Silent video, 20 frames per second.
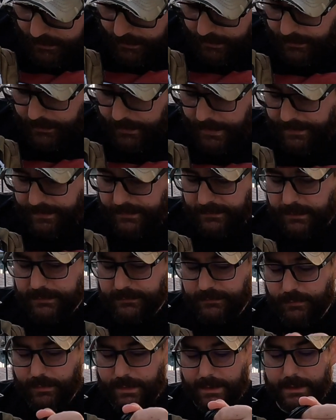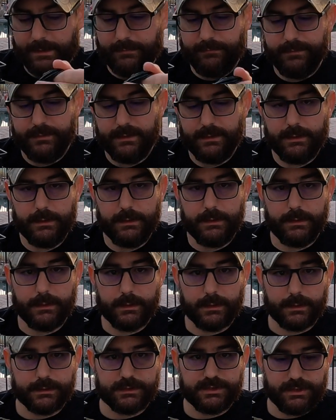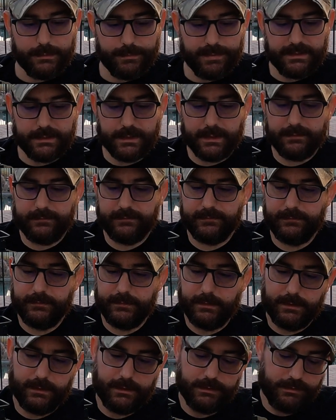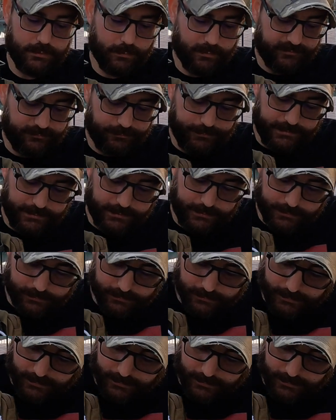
Uh, and then I do have the uh, GPS USB,